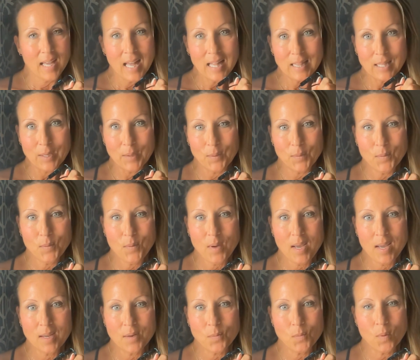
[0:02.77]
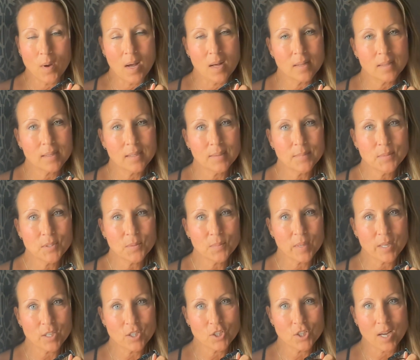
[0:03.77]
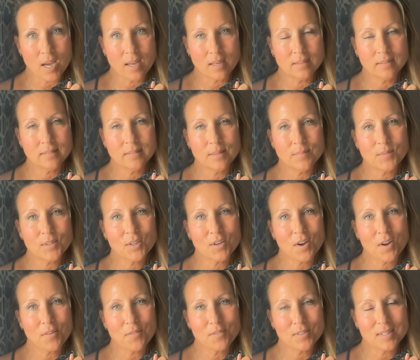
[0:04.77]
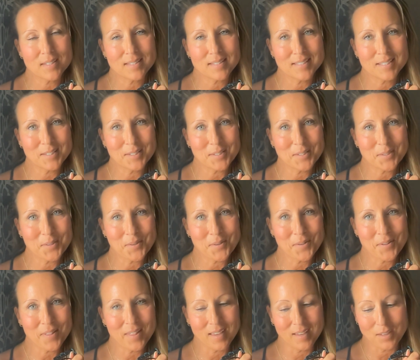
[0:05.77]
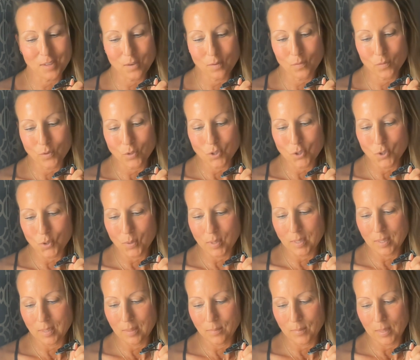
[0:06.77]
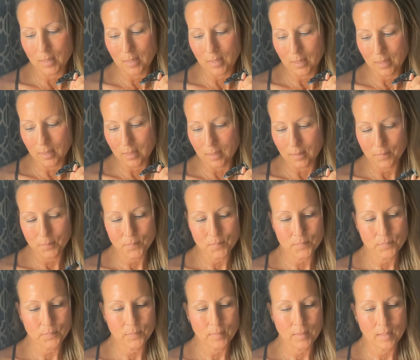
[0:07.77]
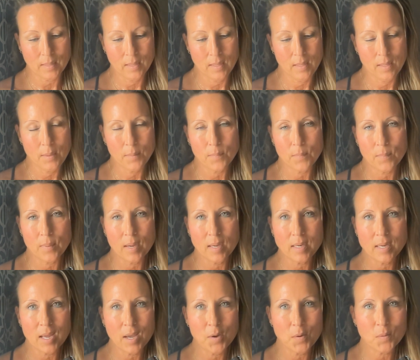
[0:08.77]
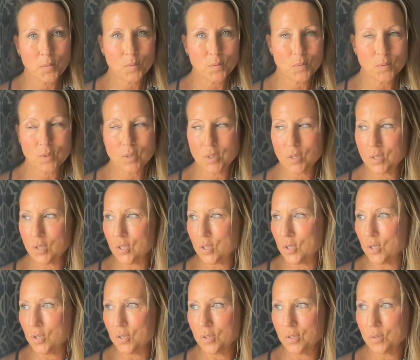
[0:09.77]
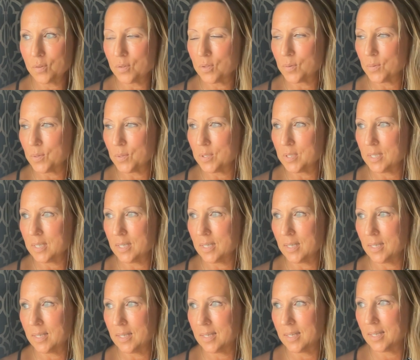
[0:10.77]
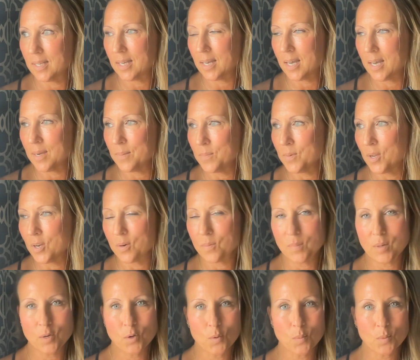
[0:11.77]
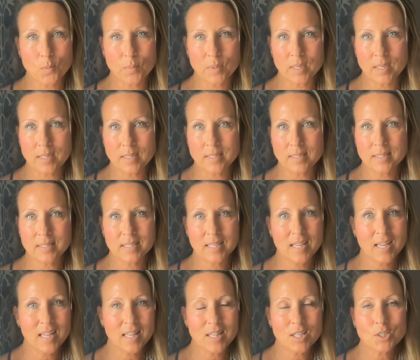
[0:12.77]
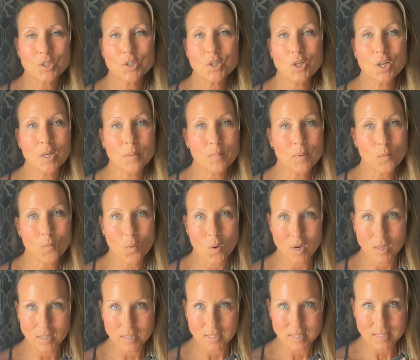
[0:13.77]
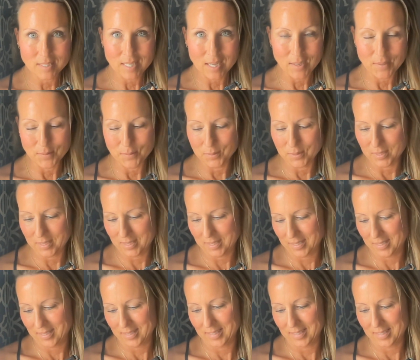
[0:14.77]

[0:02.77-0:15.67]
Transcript: Hello and welcome to my channel. I'm the Convalescing Soul. Thank you for joining me. By now, you know the routine. I'm not in my normal place. There's gonna be wonky sounds.